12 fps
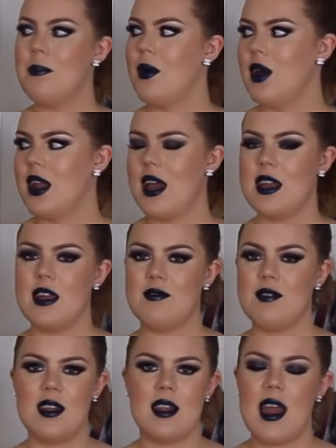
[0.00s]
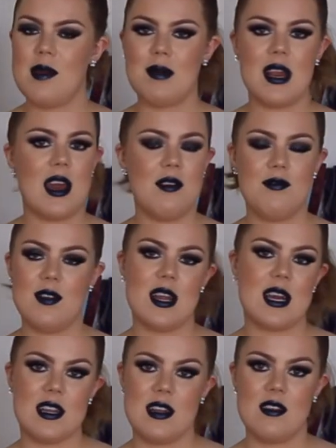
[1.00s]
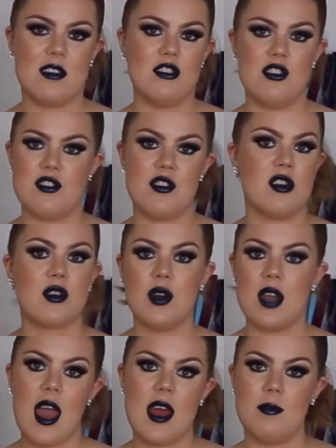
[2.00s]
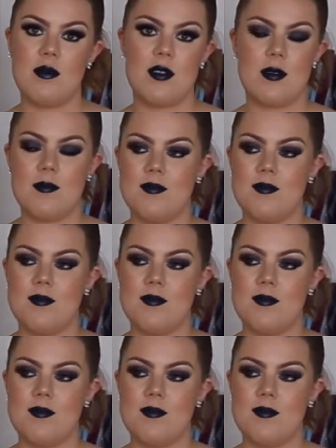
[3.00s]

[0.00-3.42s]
but I feel like these are just not good items.